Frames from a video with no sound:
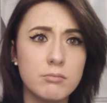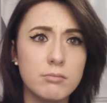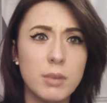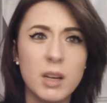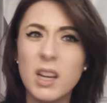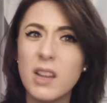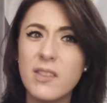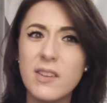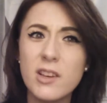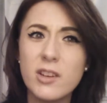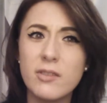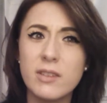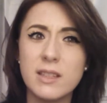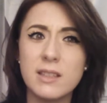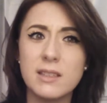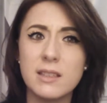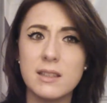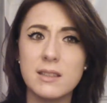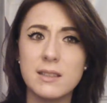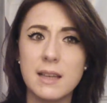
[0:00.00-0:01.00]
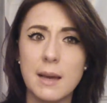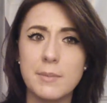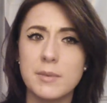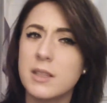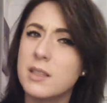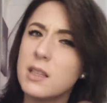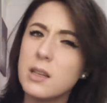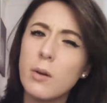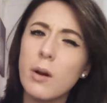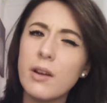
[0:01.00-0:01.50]
but I don't think you'll really see the scabs
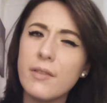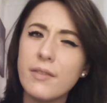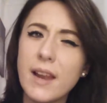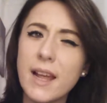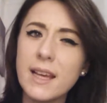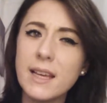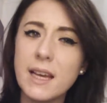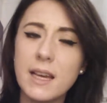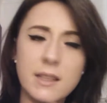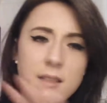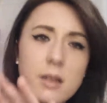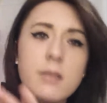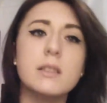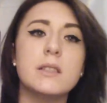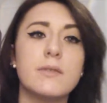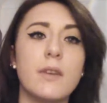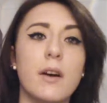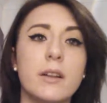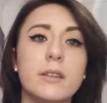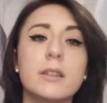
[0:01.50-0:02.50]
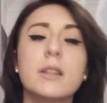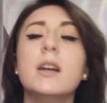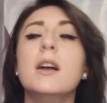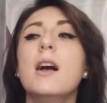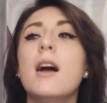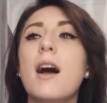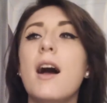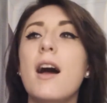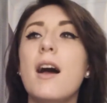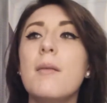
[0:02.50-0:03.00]
because they're quite flaky, so it's fine.
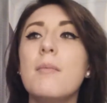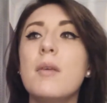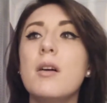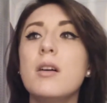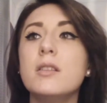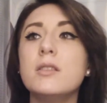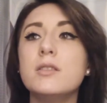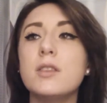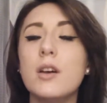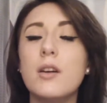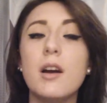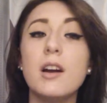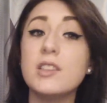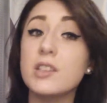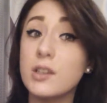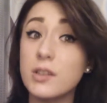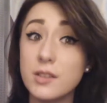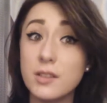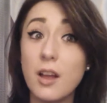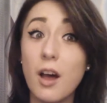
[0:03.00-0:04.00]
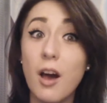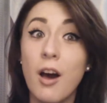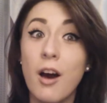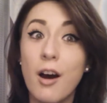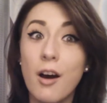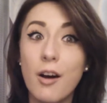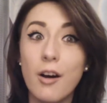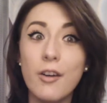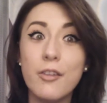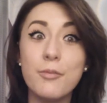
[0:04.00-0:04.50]
So I shall start
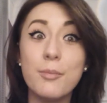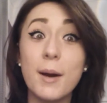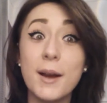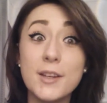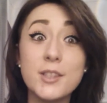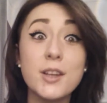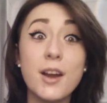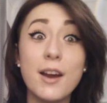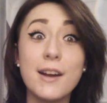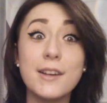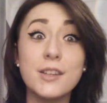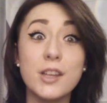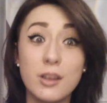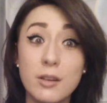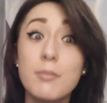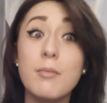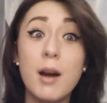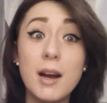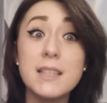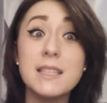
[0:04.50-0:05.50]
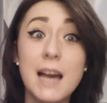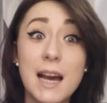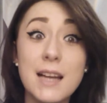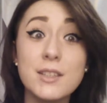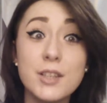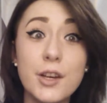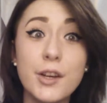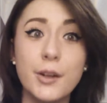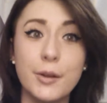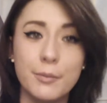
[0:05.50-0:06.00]
off by showing you my
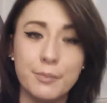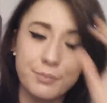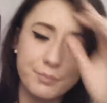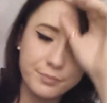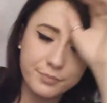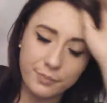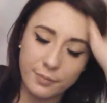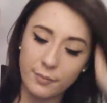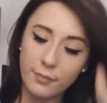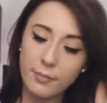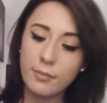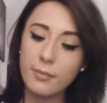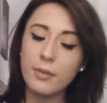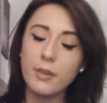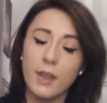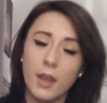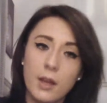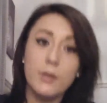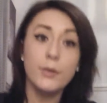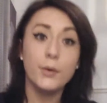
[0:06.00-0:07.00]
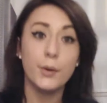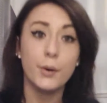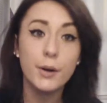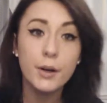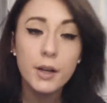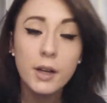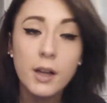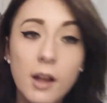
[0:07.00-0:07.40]
tattoo. Oh,